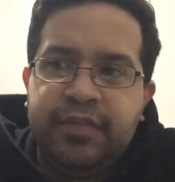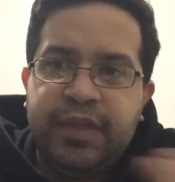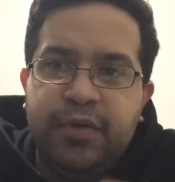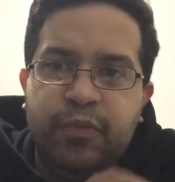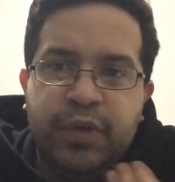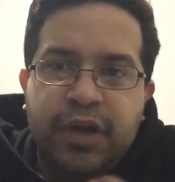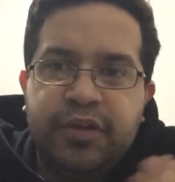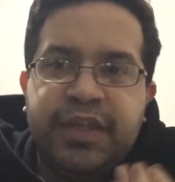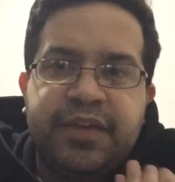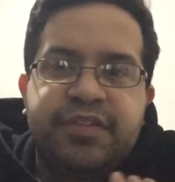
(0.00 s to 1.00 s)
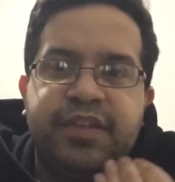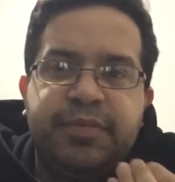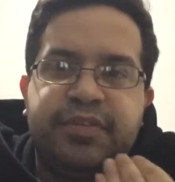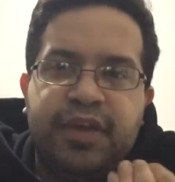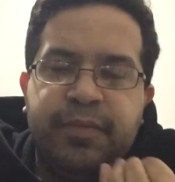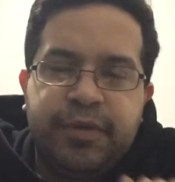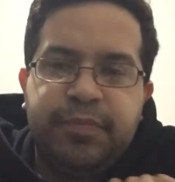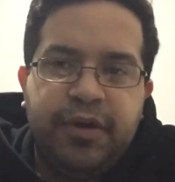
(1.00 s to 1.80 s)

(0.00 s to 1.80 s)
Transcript: then we are like subatomic